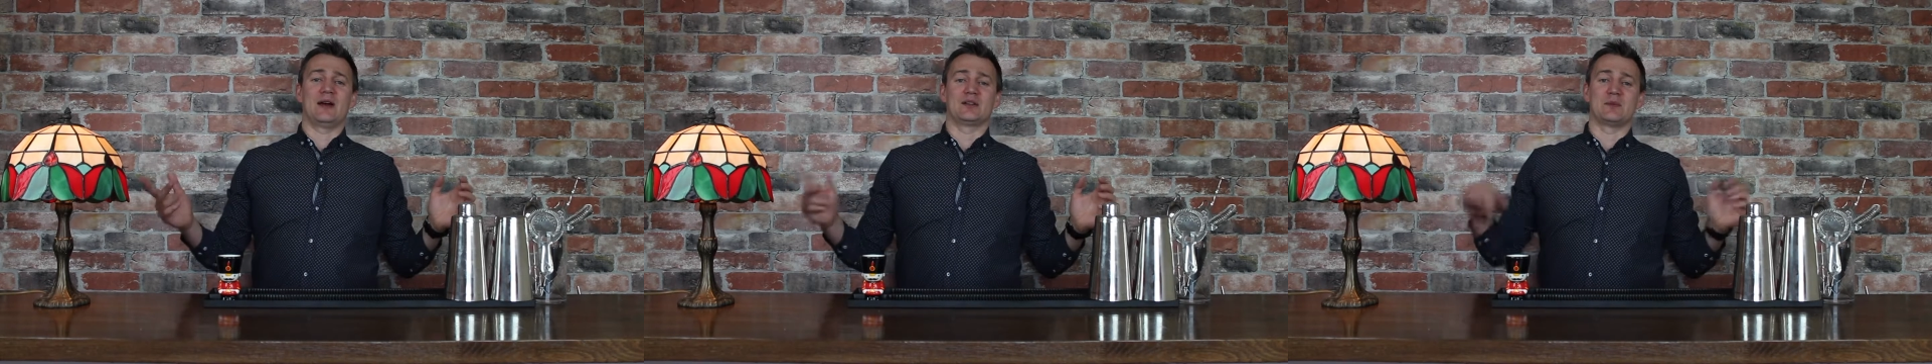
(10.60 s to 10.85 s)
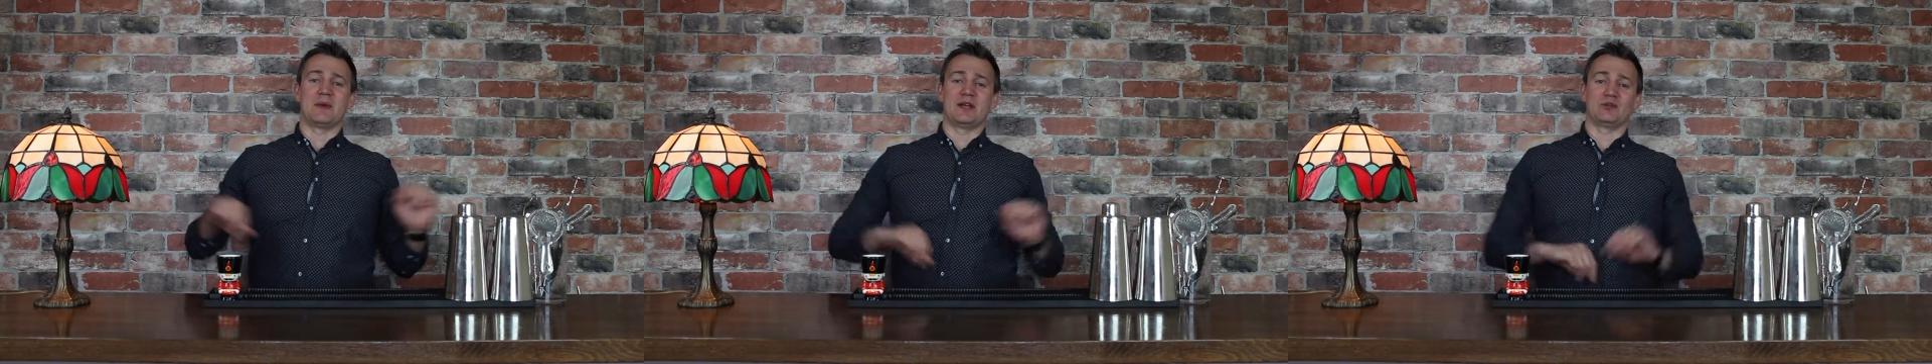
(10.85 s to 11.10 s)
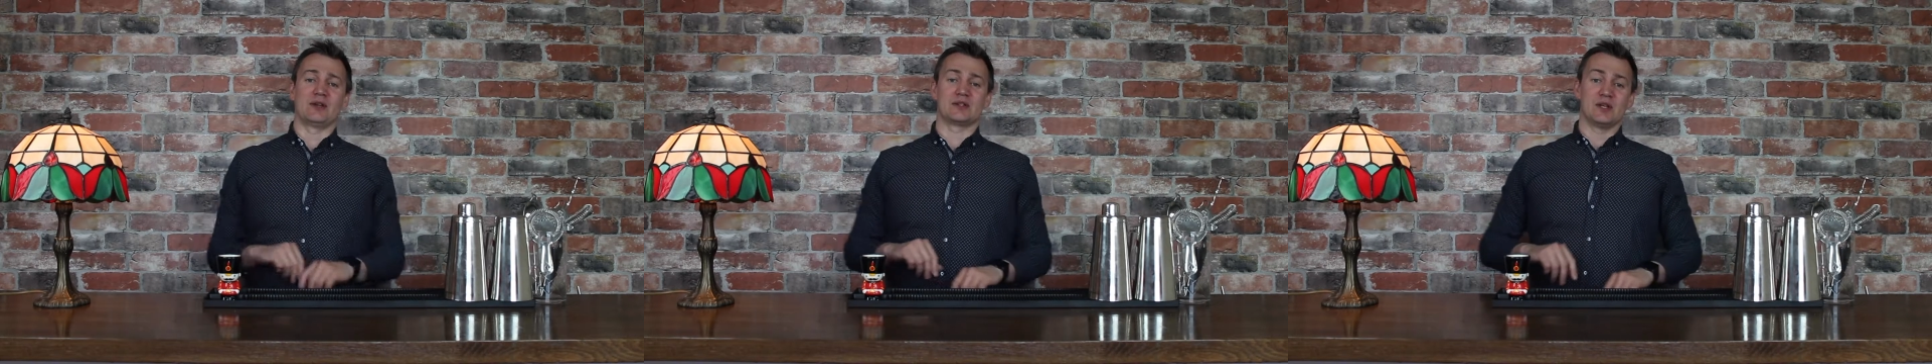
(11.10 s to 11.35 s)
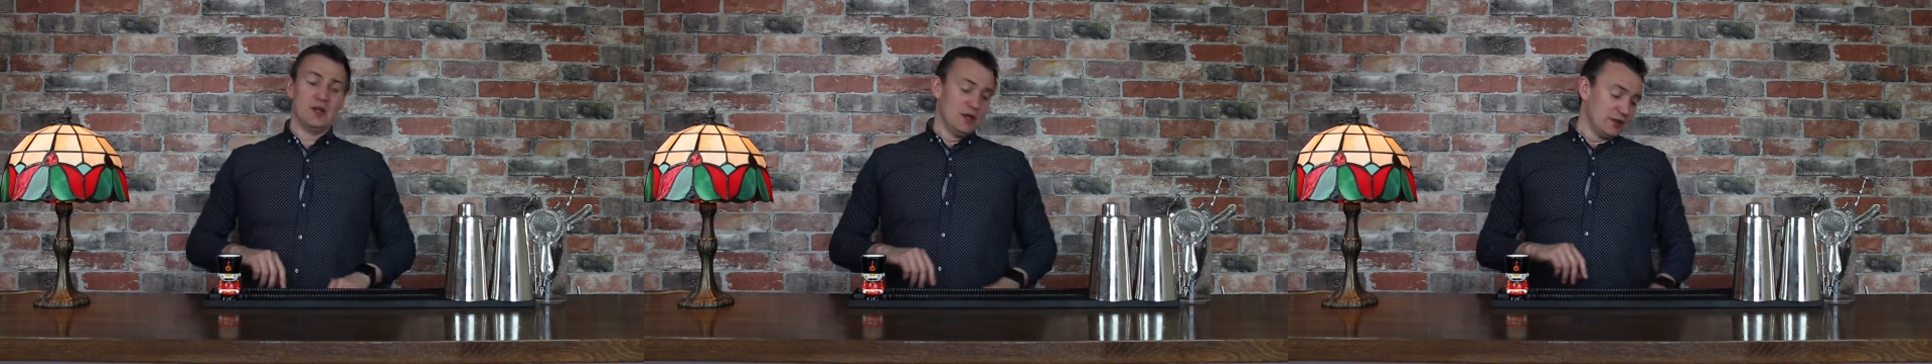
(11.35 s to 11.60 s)
How to Make
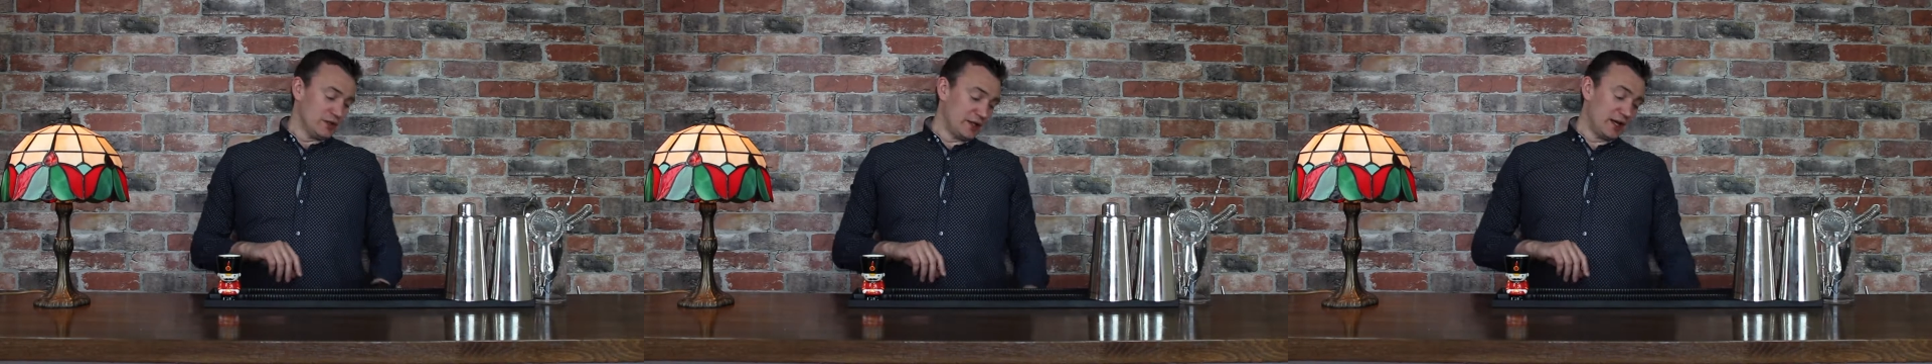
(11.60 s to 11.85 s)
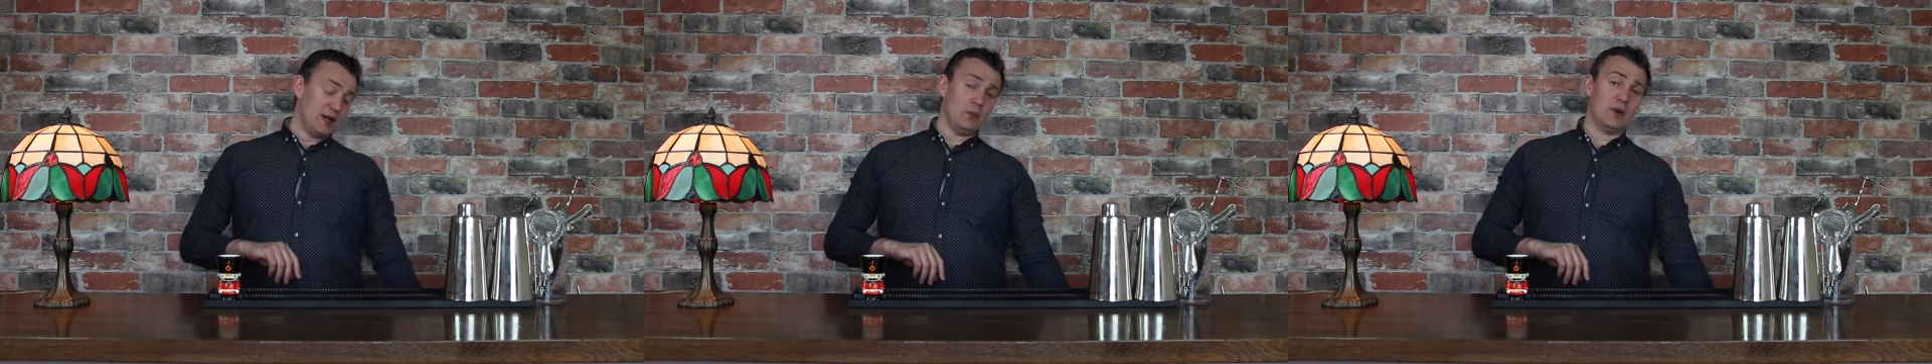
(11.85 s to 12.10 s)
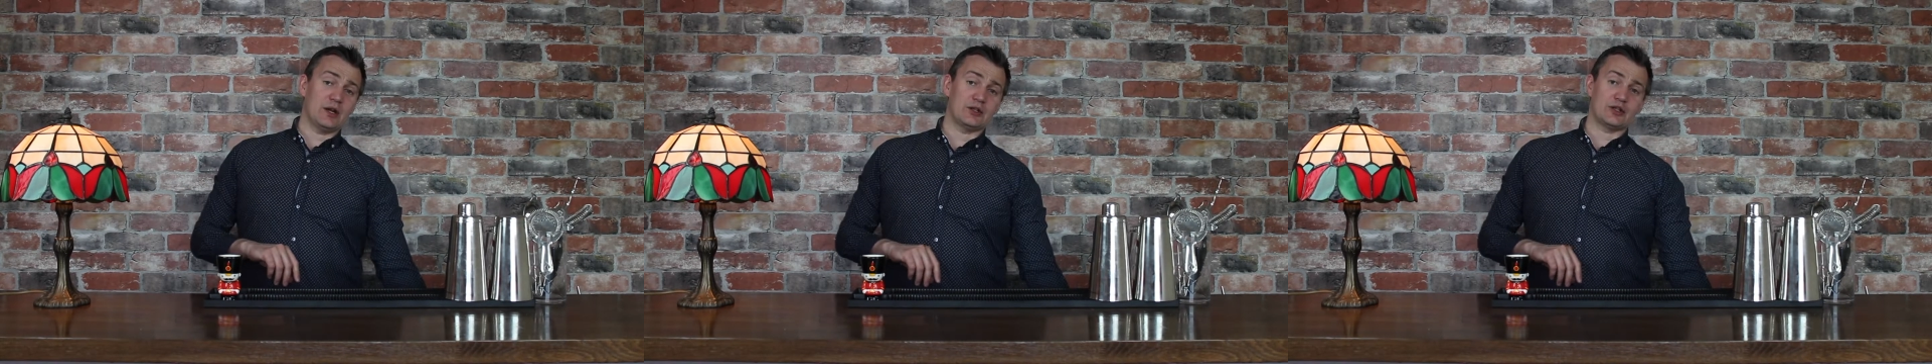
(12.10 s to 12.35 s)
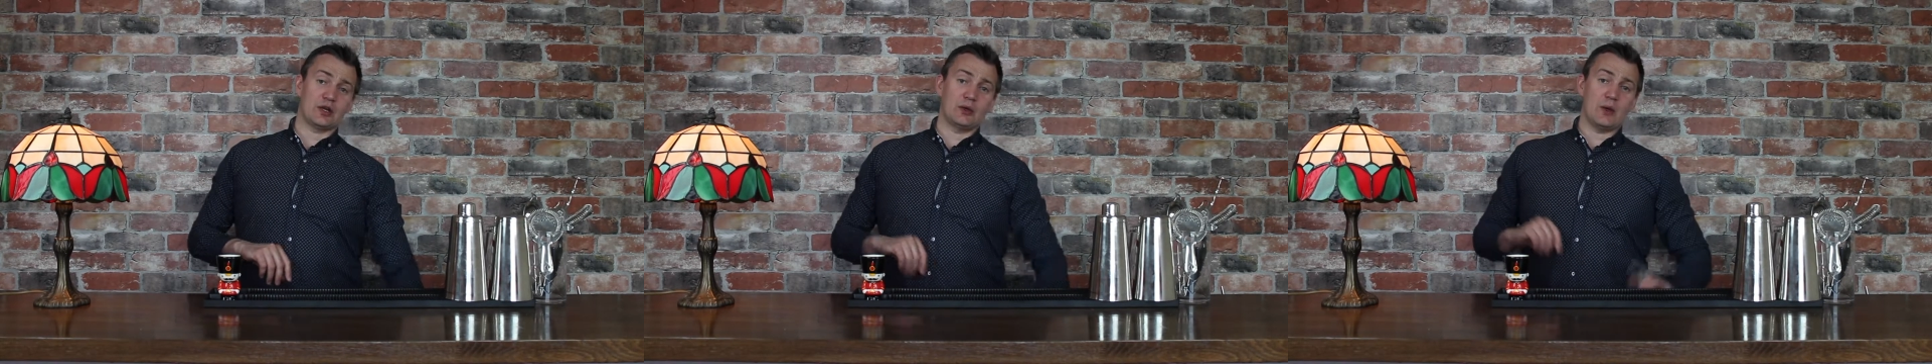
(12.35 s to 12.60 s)
Drinks. Today we're going
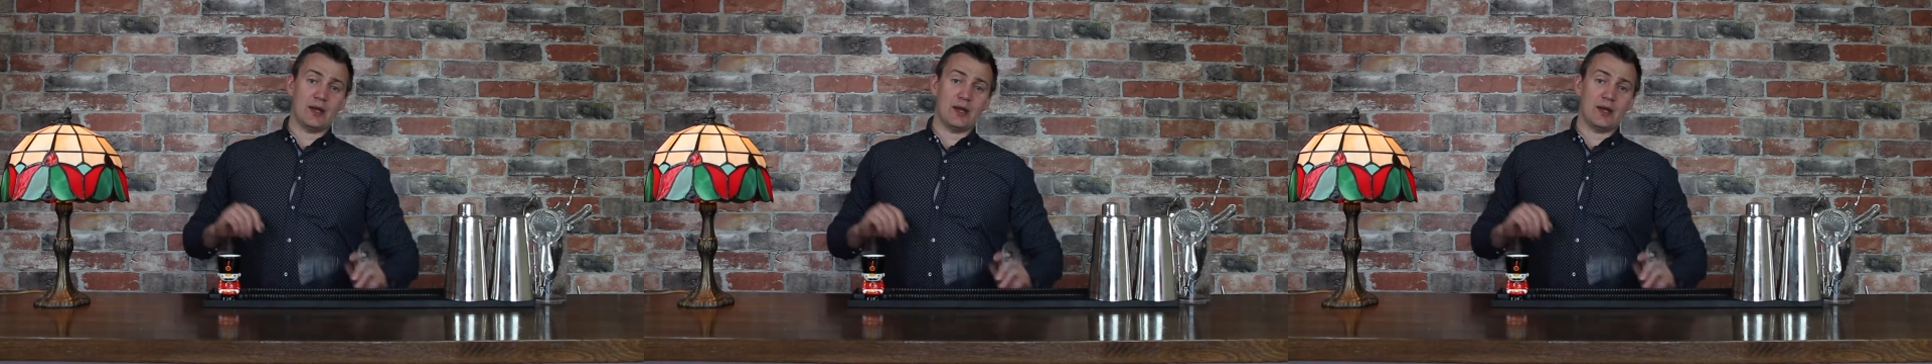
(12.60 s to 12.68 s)
to show you